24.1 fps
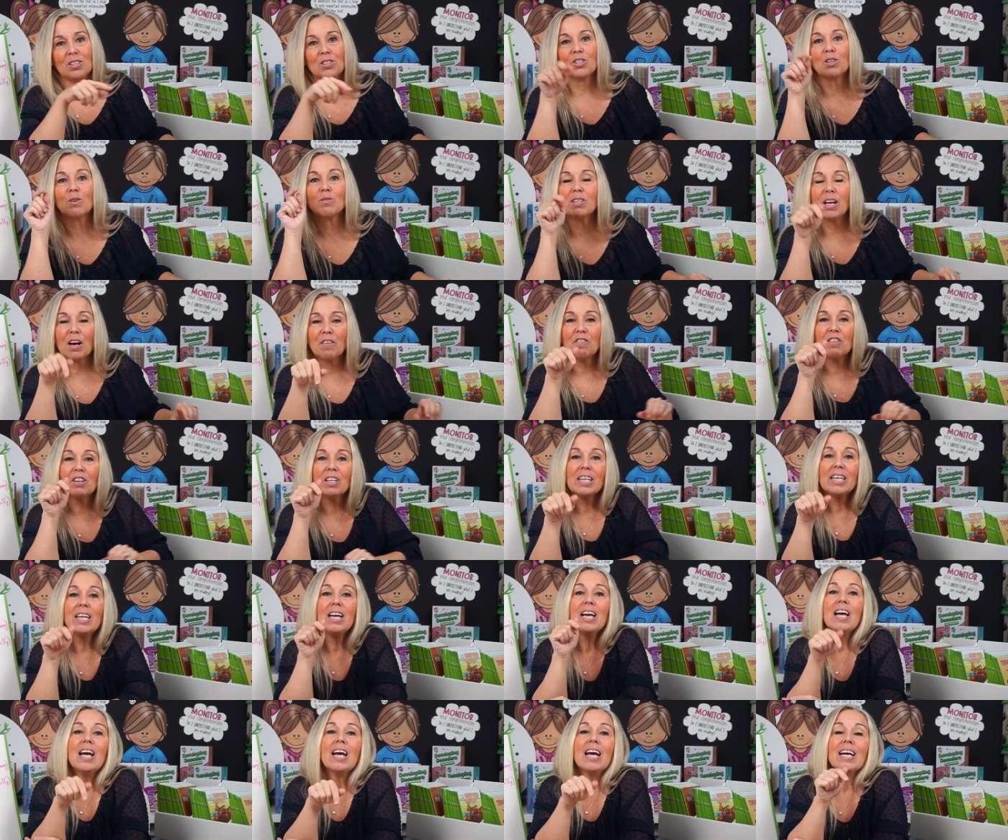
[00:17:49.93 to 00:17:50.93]
So definitely
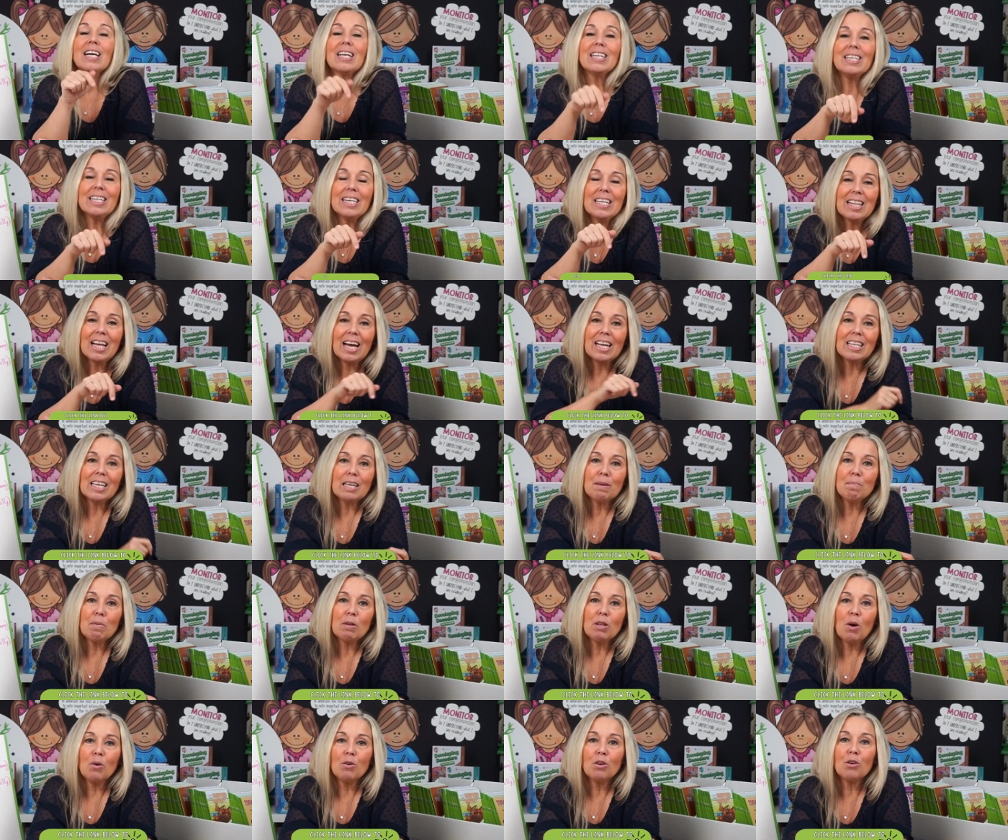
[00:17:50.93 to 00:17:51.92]
click that link
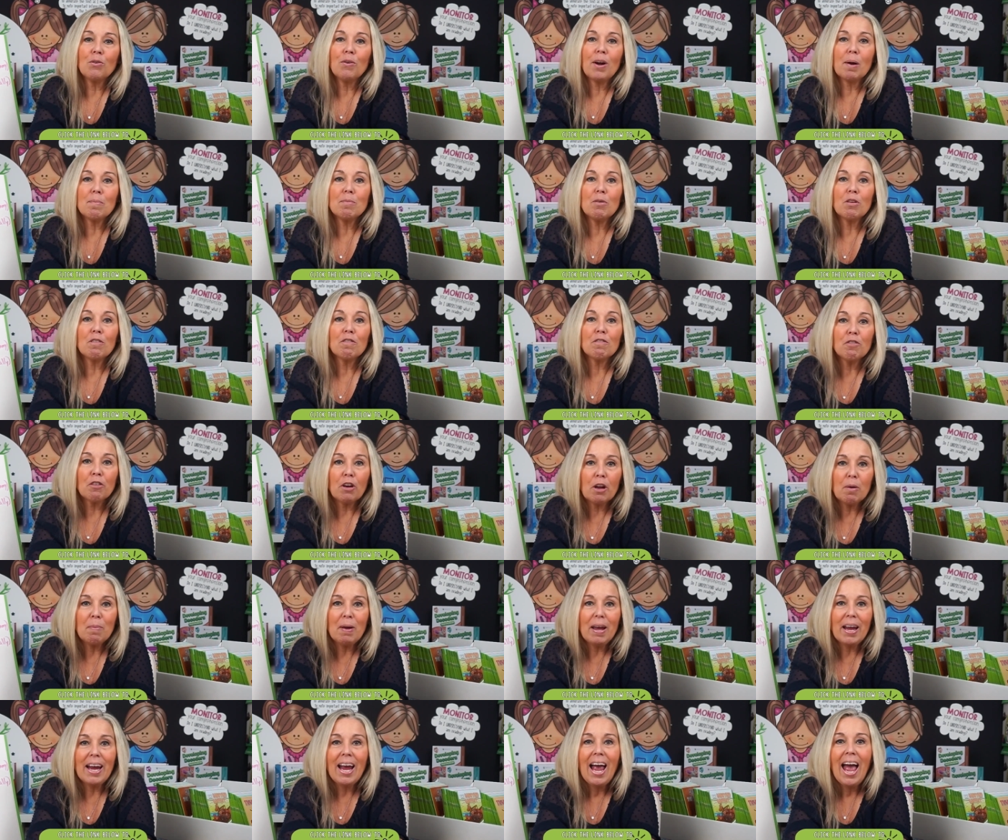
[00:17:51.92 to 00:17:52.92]
below to grab your
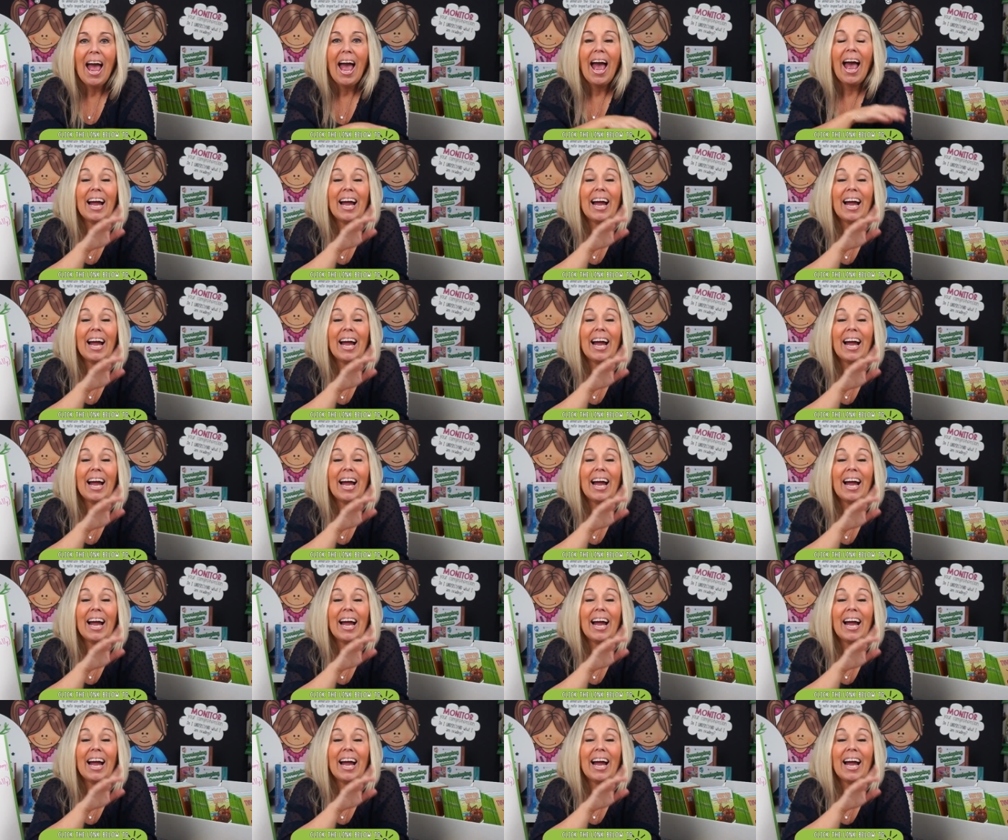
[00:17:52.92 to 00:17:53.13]
freebie,